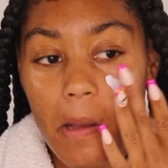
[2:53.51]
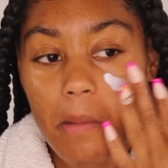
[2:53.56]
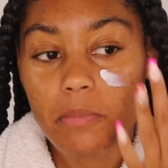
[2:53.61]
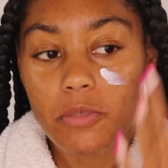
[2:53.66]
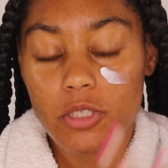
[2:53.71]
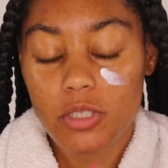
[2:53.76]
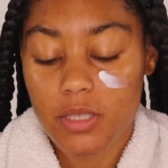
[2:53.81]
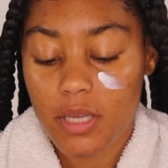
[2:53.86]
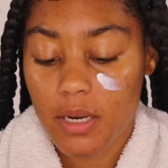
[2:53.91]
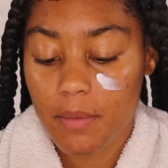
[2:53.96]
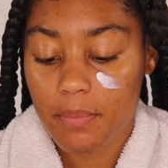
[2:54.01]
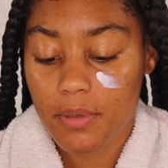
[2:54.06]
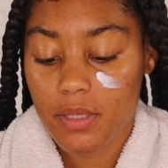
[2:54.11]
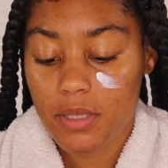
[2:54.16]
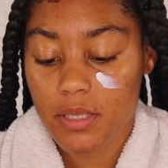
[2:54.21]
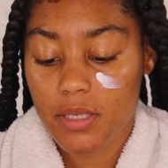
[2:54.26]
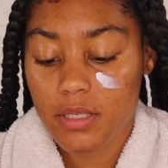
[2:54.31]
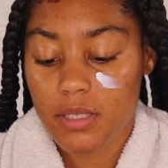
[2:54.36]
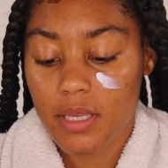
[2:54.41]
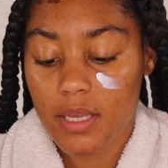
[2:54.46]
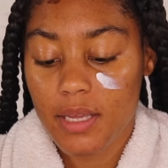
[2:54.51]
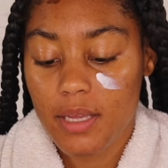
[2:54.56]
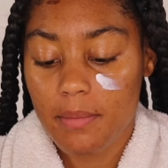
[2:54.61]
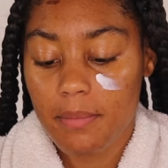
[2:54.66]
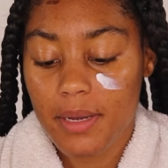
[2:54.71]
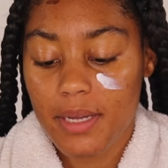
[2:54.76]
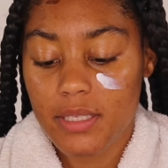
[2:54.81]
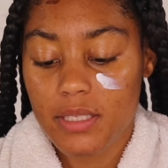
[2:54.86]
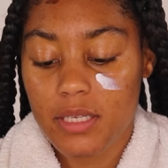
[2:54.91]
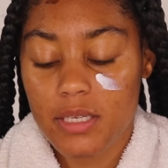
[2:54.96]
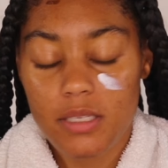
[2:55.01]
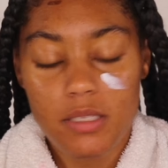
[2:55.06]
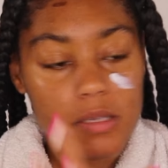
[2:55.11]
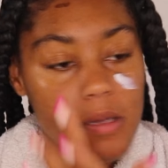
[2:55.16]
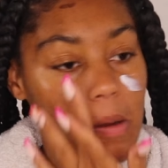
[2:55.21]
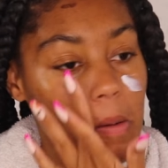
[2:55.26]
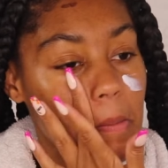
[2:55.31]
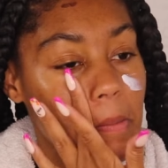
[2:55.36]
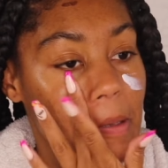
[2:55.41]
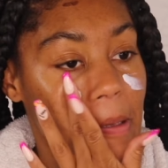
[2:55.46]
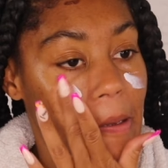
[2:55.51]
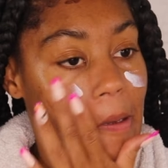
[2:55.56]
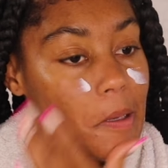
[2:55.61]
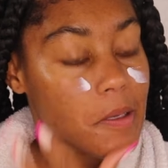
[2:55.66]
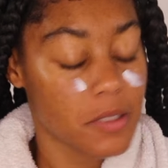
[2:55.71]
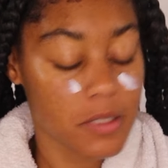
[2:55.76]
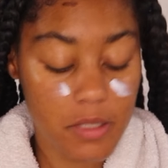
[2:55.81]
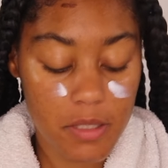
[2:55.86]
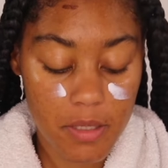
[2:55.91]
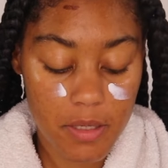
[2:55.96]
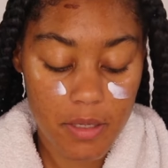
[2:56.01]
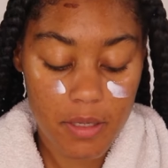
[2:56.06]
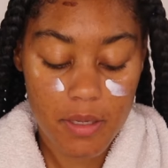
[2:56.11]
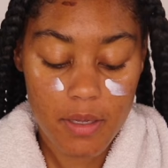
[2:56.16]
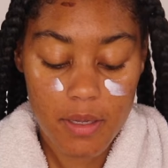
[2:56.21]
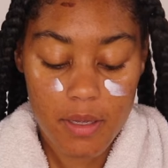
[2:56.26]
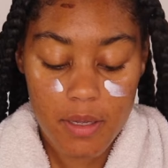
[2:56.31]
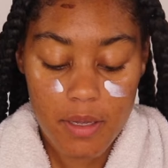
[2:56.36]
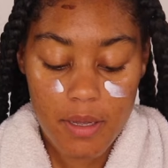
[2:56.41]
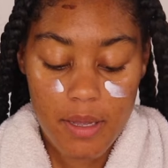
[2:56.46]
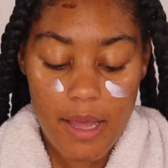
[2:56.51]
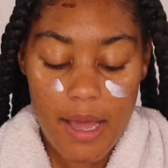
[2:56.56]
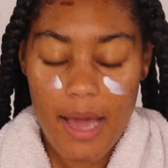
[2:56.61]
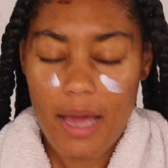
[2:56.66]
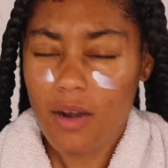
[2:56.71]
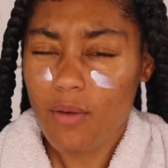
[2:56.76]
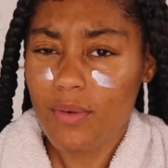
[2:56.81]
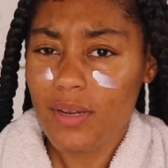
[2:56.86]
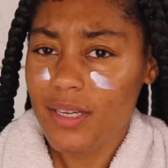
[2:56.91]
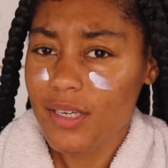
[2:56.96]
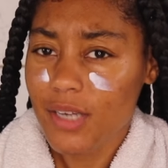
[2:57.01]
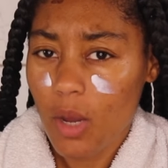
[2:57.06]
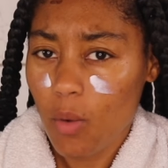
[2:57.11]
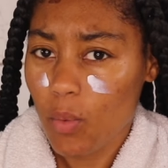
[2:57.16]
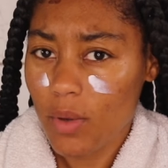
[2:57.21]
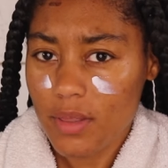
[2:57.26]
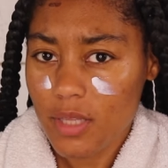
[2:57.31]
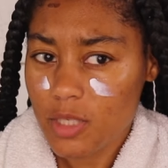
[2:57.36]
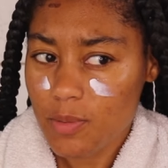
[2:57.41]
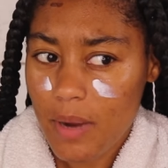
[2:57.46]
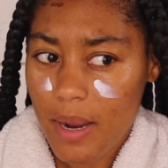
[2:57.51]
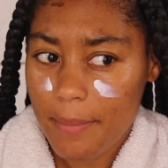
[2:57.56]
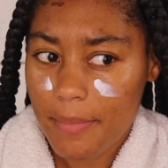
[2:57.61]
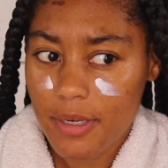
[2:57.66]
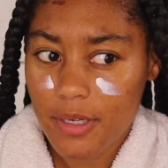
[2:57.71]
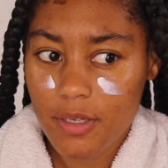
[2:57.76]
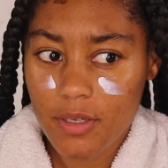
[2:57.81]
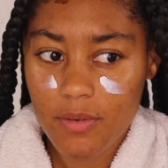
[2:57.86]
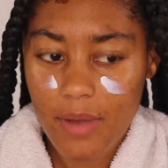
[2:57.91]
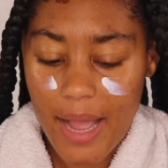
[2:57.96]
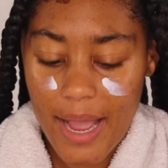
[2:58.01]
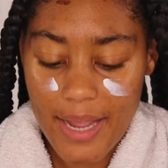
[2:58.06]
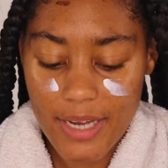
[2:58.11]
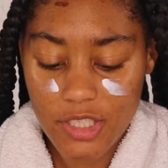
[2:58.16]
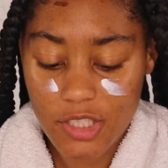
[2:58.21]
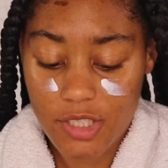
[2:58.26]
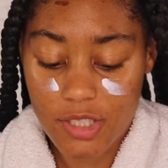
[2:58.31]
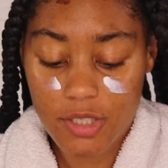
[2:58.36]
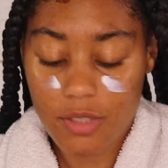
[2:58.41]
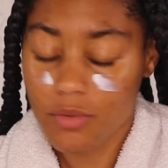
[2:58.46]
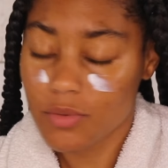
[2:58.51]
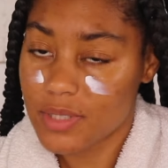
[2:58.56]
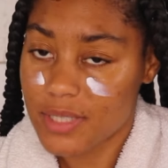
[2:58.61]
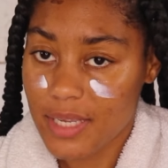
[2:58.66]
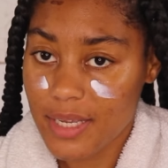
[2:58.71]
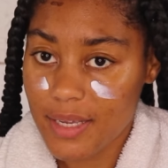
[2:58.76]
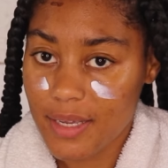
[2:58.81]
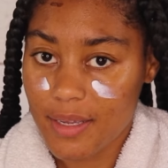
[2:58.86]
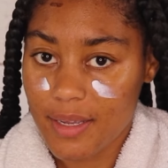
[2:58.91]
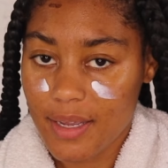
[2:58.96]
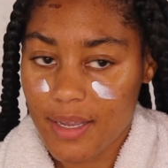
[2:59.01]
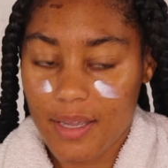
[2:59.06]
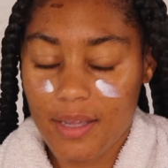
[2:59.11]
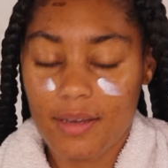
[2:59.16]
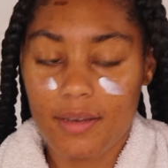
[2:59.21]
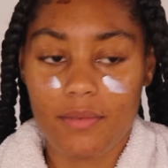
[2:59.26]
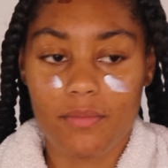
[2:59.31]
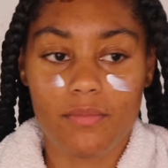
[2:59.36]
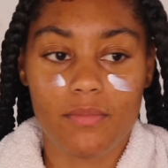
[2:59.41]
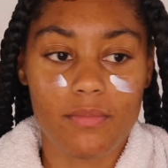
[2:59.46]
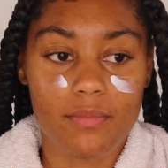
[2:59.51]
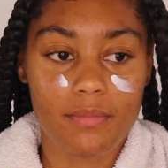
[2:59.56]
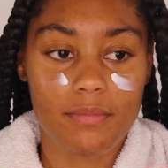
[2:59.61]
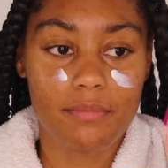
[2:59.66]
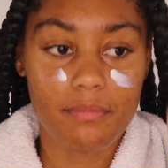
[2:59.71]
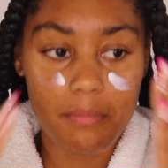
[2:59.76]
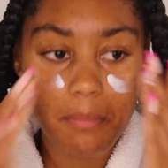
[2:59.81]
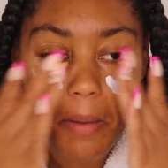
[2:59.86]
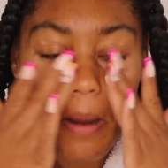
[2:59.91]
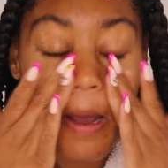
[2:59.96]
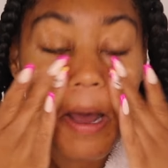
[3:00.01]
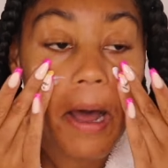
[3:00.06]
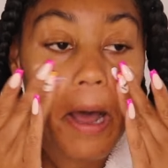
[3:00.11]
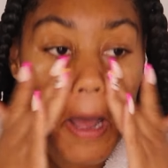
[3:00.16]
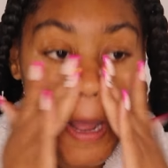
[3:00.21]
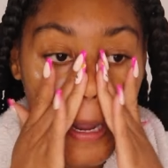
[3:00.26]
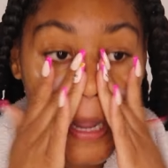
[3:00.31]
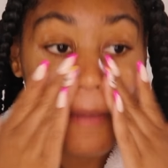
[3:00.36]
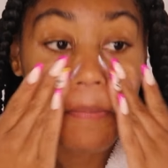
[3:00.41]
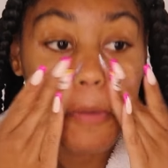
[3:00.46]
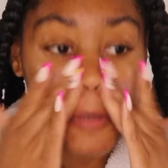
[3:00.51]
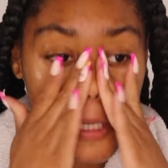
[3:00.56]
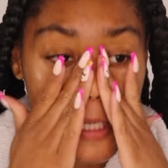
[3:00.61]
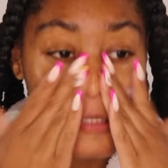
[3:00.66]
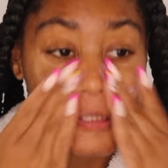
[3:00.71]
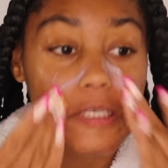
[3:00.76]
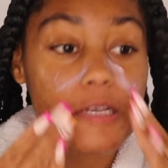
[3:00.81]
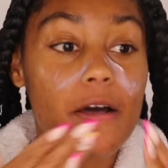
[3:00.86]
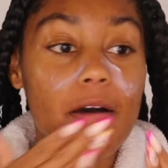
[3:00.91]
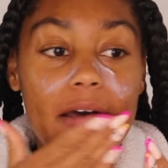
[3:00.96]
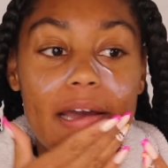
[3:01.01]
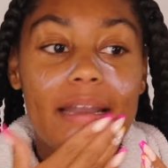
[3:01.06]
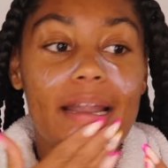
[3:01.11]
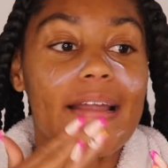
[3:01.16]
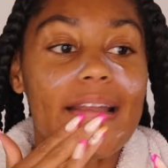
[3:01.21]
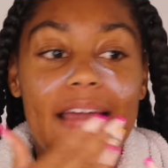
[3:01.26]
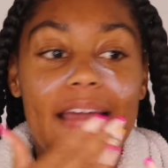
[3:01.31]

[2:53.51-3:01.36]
Just gonna put this in my T-zone because I don't really know what this primer do. I just used it in a couple days ago and I